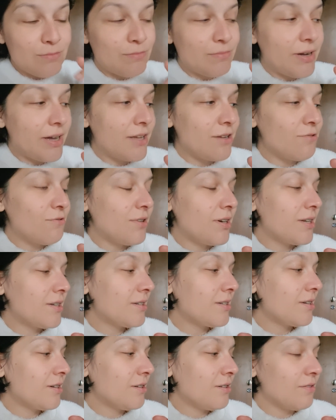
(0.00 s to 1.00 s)
by
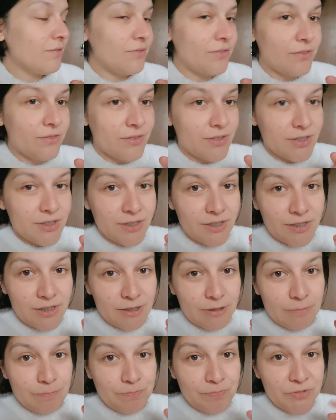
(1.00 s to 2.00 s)
one of
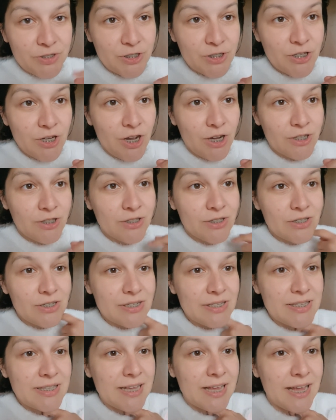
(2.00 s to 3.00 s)
the
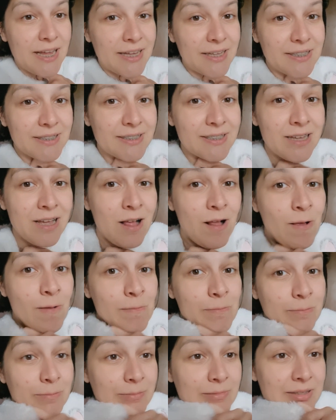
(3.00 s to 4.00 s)
doctors and
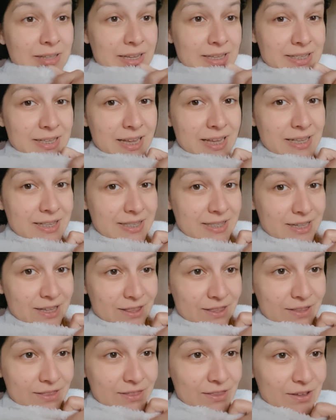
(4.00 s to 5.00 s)
they say it's
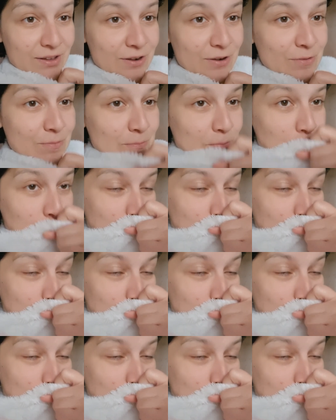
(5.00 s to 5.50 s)
nothing there.